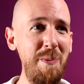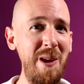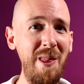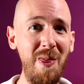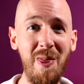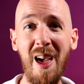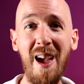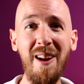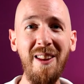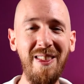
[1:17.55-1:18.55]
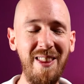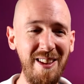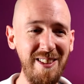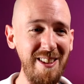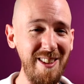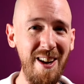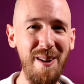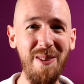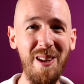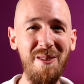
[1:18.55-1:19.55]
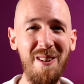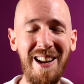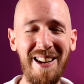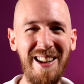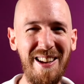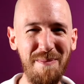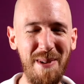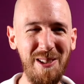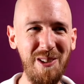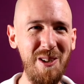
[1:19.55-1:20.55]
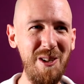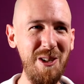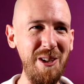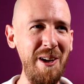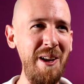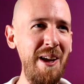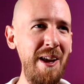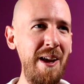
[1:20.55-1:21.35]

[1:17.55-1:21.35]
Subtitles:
be there at the exact time that you really need a massage, and